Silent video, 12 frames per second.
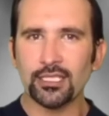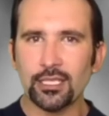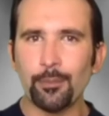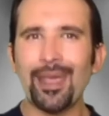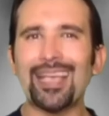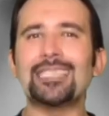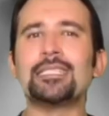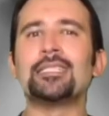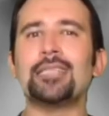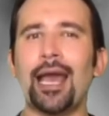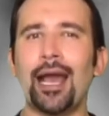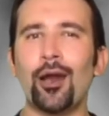to make a
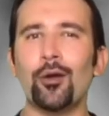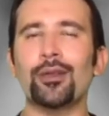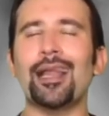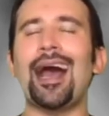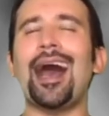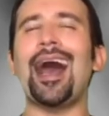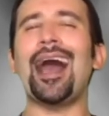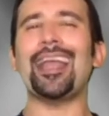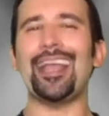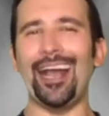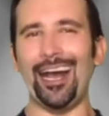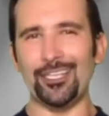sound. I
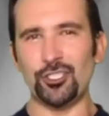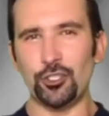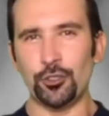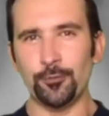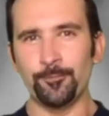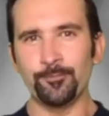got you.